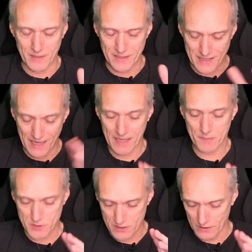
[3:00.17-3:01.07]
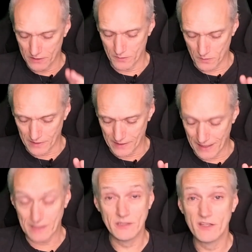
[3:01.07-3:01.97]
is absolutely,
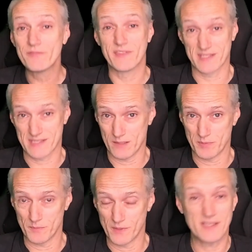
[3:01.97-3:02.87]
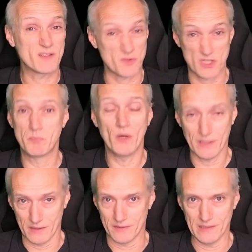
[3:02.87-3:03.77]
I love this album, right? So
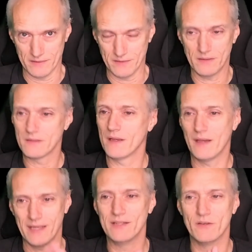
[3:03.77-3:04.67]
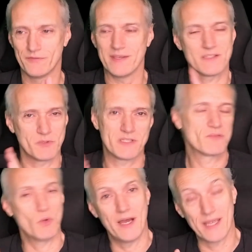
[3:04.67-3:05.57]
spoiler alert, I love this, which is
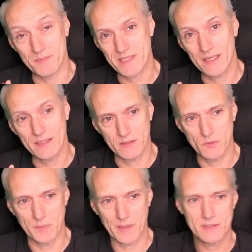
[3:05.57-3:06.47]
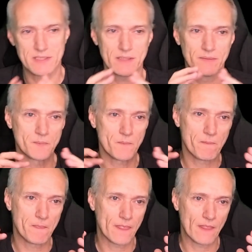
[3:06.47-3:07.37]
why I'm telling you about it.
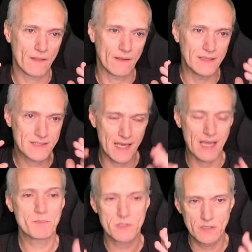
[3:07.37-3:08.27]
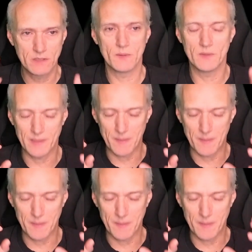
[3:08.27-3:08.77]
It's absolutely